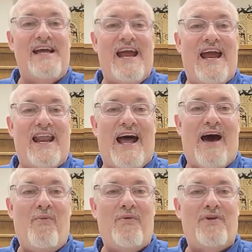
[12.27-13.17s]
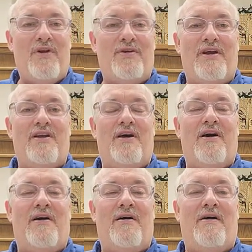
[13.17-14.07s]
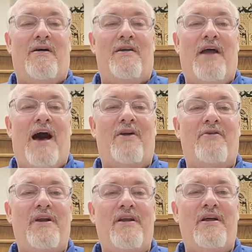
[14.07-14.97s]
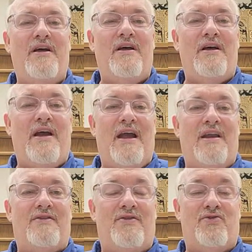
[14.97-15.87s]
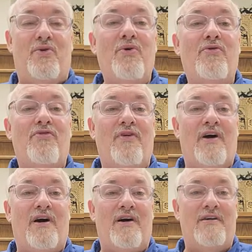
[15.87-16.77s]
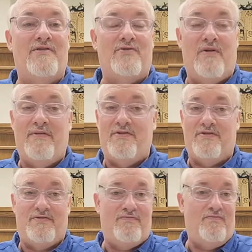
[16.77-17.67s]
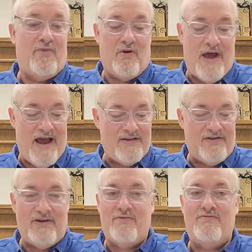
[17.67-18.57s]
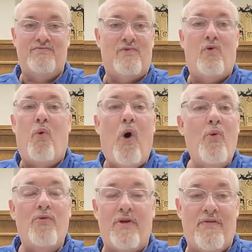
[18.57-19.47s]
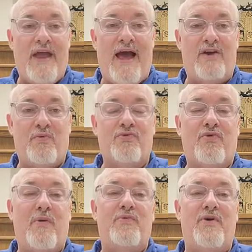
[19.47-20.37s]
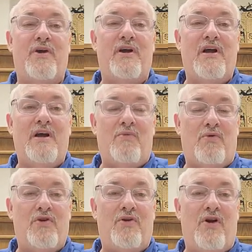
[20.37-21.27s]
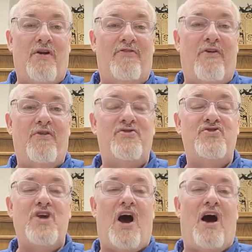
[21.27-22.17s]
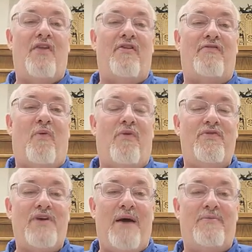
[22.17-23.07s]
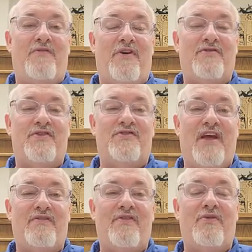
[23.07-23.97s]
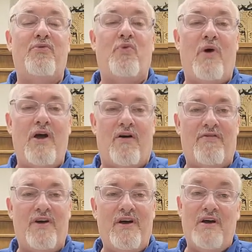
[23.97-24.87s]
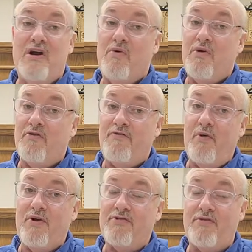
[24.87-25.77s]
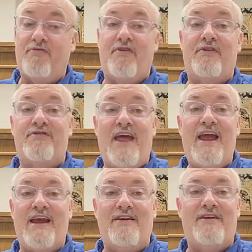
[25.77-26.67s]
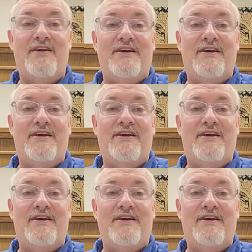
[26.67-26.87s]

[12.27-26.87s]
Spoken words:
And I want to look at a doctrine, and it's a truth. We're going to actually quote the actual scripture. I want you to turn to 1 John, the 4th chapter, verses 7 through 12. We're going to focus on verse 8.